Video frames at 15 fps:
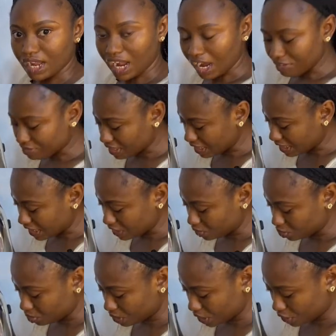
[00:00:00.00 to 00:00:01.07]
After that,
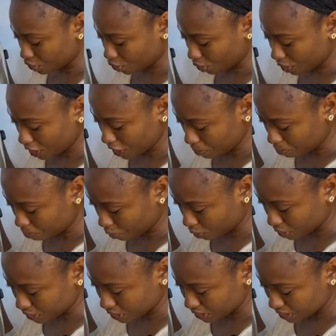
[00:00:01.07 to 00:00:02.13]
you take your hip
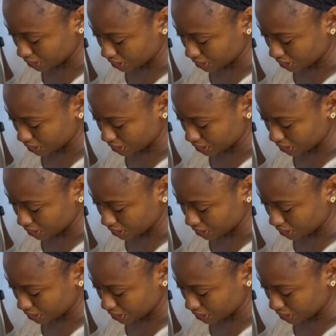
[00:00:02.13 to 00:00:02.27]
point,